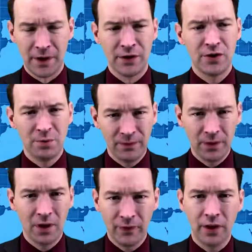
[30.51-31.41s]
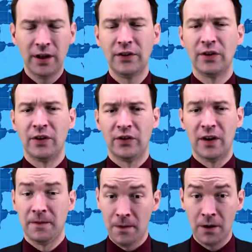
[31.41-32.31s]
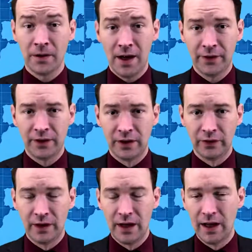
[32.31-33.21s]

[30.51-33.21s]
It should be very, very easy to say, fuck Nazis.